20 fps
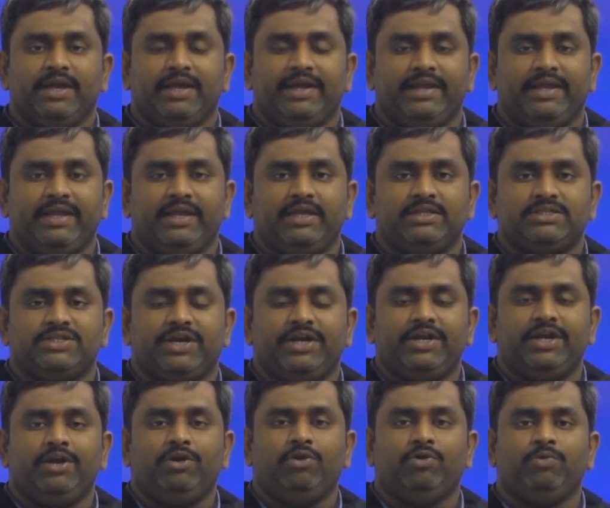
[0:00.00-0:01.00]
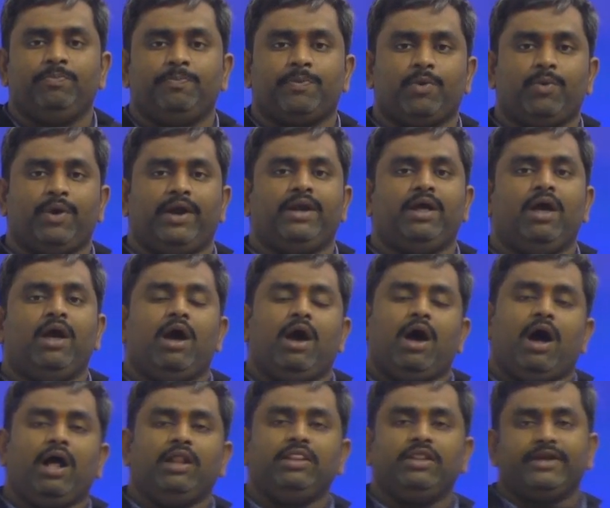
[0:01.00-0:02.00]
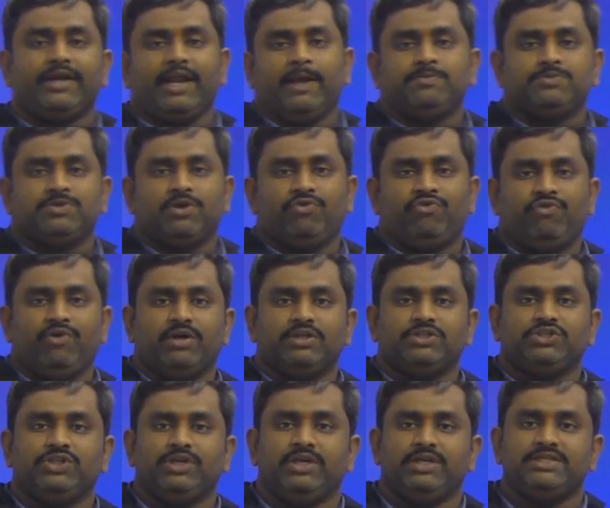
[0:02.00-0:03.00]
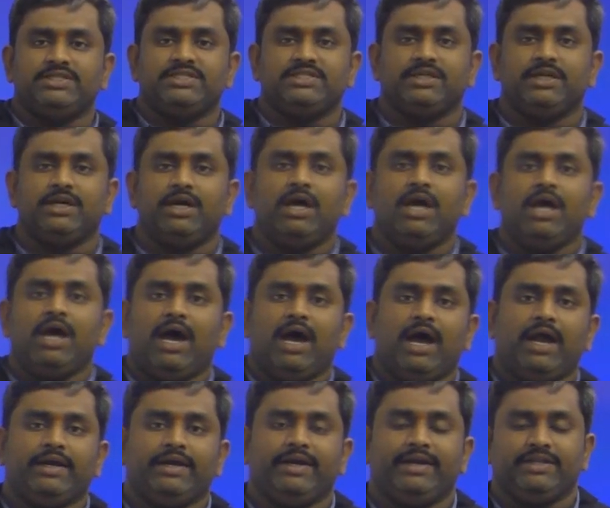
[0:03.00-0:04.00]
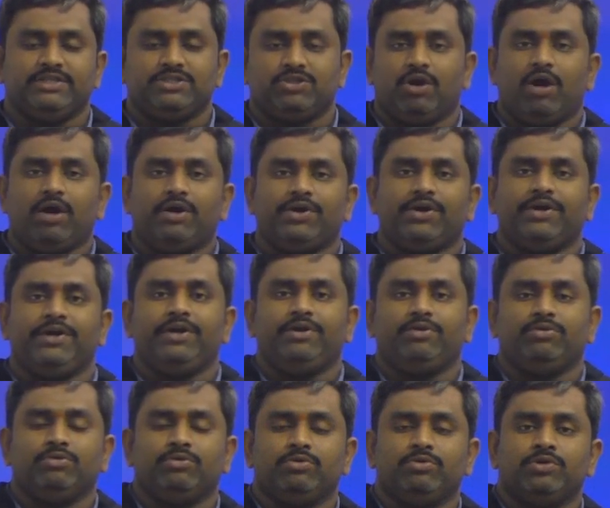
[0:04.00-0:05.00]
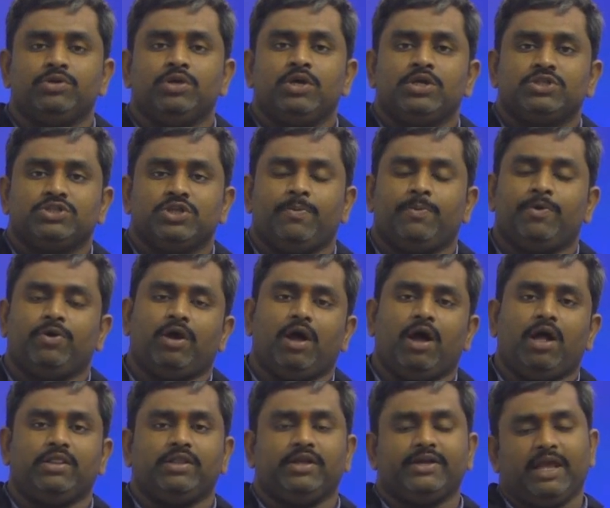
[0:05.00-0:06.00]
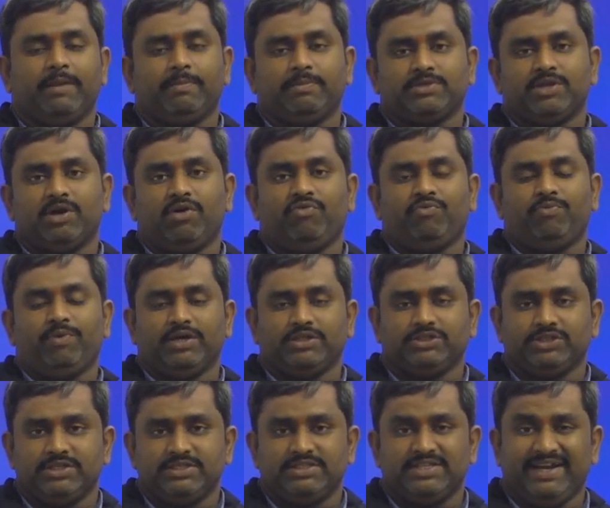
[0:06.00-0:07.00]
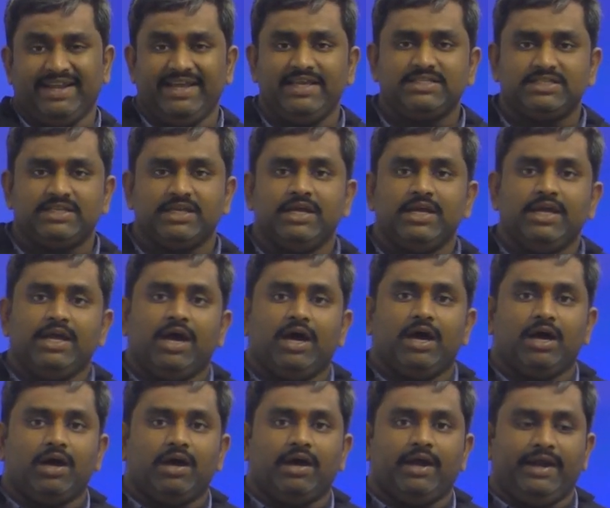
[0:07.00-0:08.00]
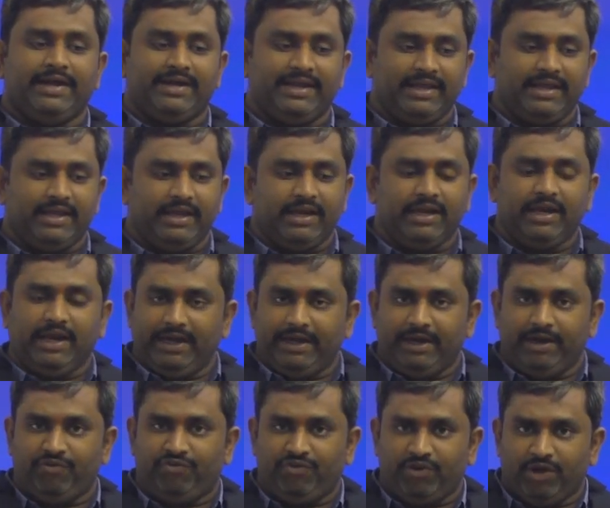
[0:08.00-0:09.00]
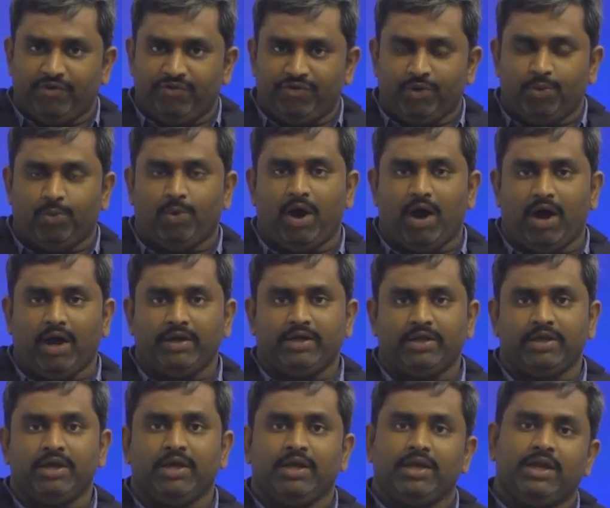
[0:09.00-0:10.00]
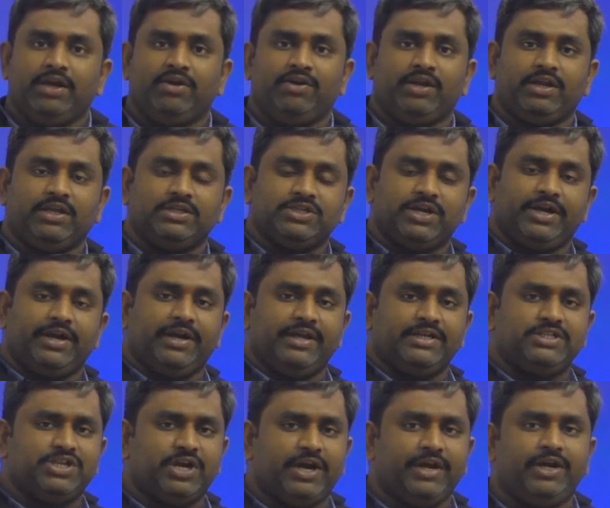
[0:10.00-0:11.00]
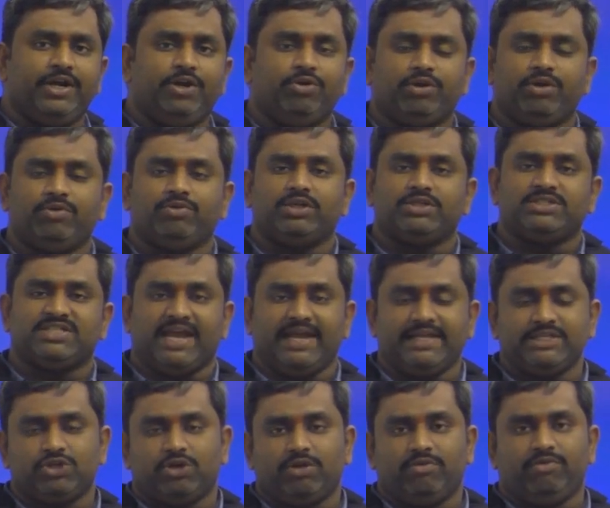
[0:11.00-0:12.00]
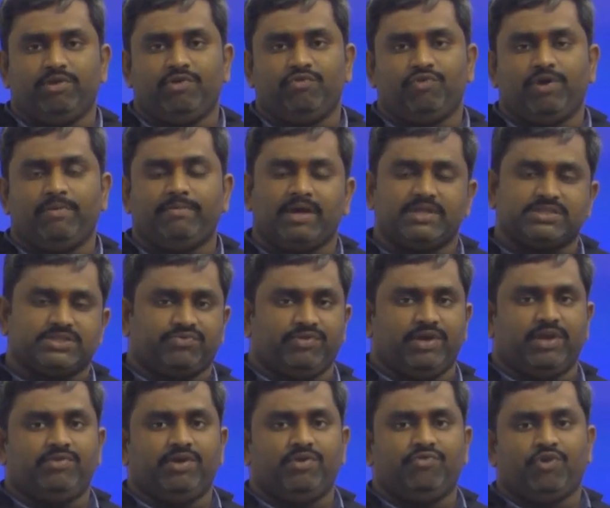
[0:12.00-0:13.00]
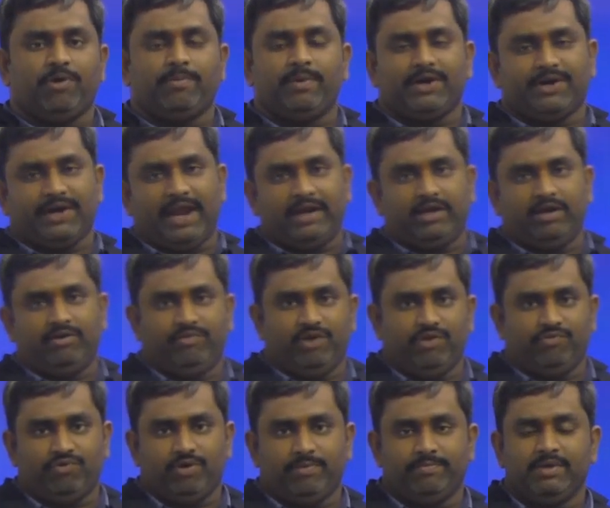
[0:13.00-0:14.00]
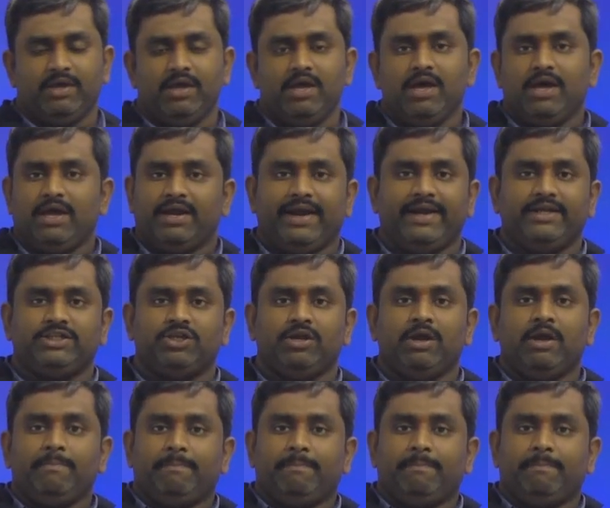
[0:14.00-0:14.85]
It is ready to provide all the types of functions and it is not ready to support all the types of functions. That is, if you want, it is ready to give the sinusoidal waveform, a square waveform, a triangular waveform. Right?